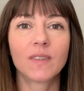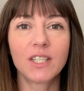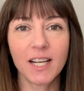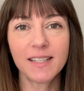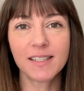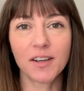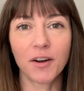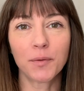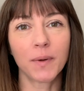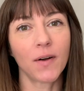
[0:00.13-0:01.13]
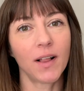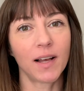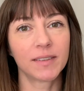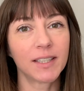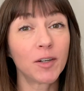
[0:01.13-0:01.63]
Chances are we all
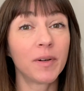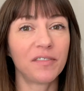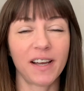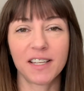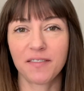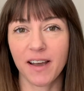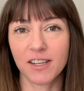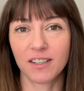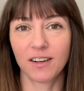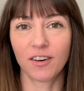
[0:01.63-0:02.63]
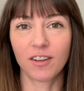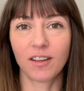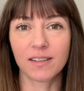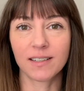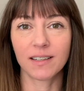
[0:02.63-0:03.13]
have a little bit of fast fashion in our
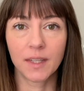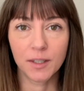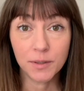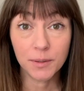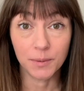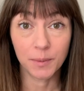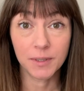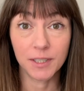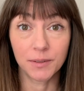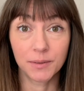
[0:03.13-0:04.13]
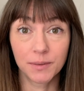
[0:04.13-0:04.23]
closet. You do, don't you?